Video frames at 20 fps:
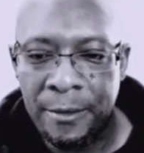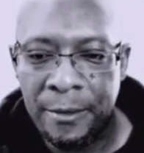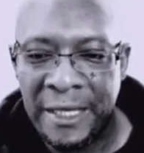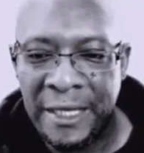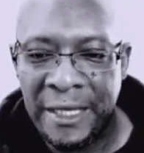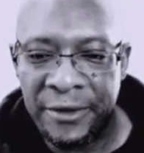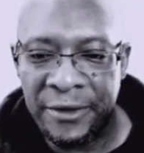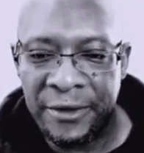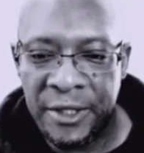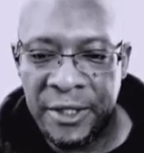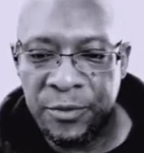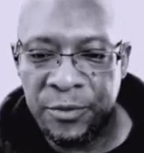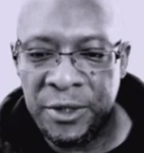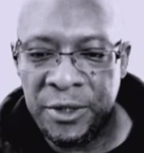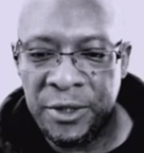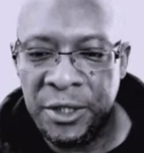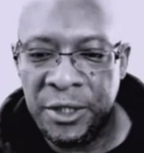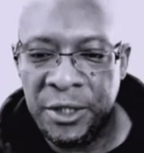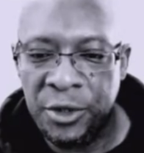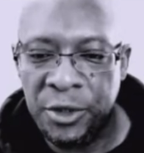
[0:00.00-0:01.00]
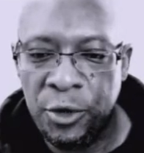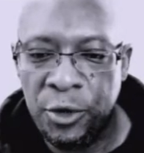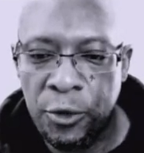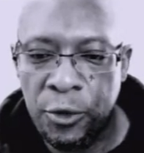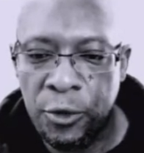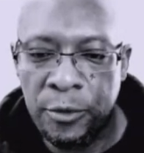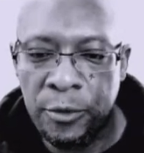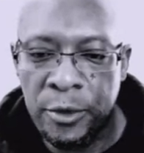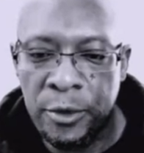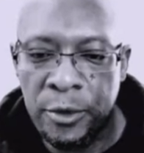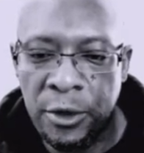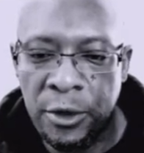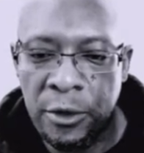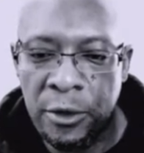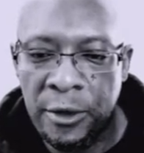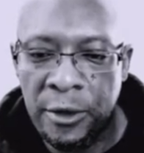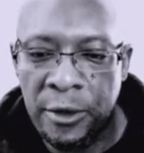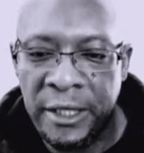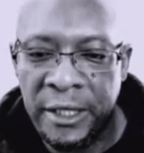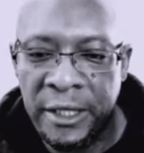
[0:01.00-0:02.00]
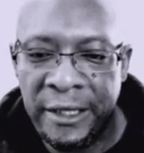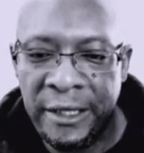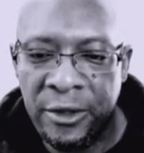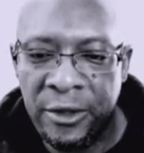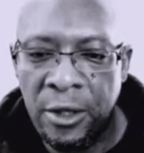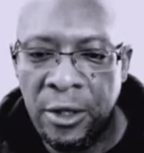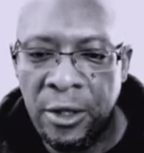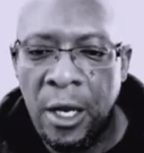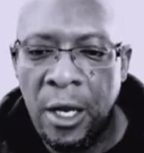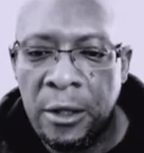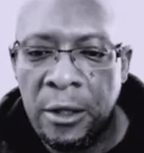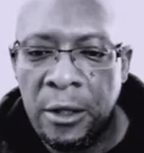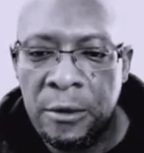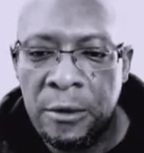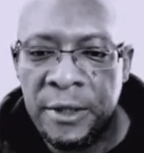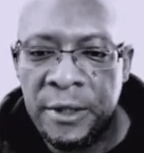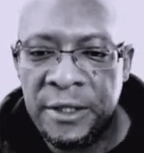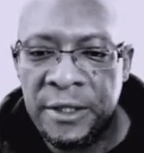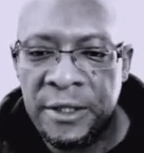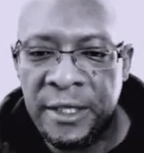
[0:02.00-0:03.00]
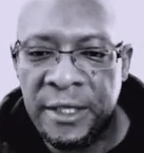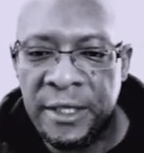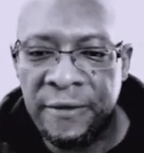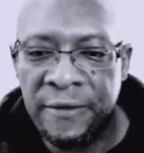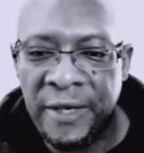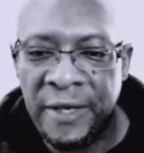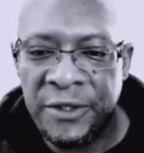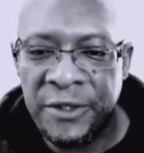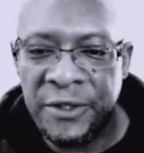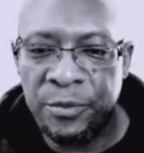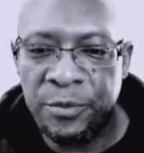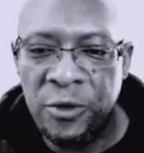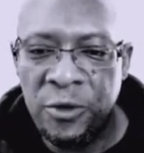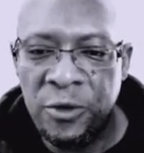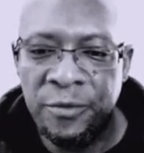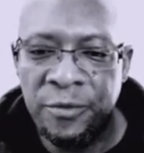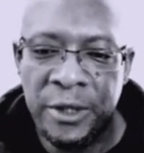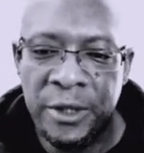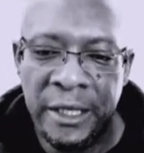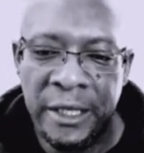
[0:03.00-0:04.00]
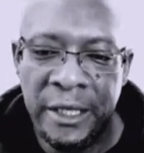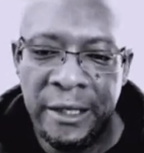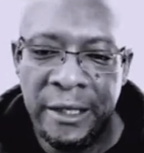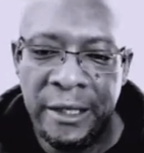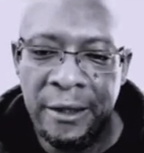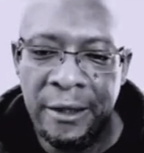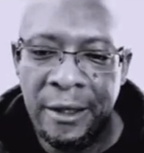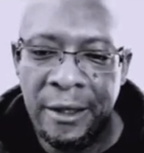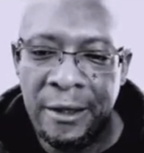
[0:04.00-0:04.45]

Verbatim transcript: like this position could you could look at it and go oh there's an advanced movement here